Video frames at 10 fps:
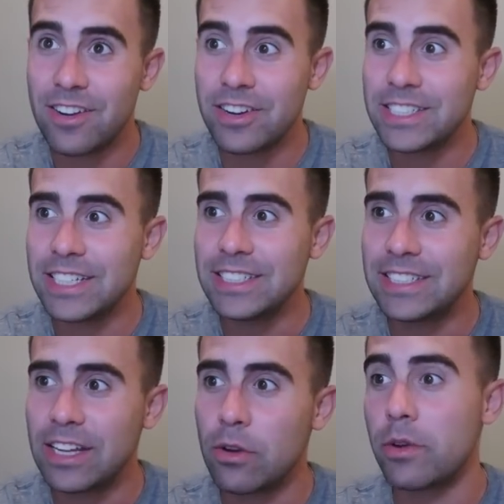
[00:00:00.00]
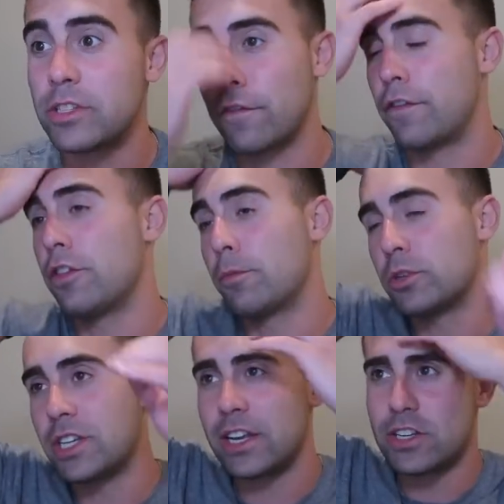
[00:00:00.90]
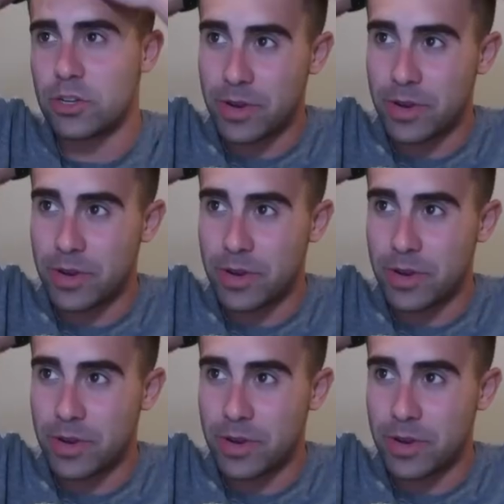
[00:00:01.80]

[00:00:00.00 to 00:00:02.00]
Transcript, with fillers: on assists there, or he's on free throw percentage.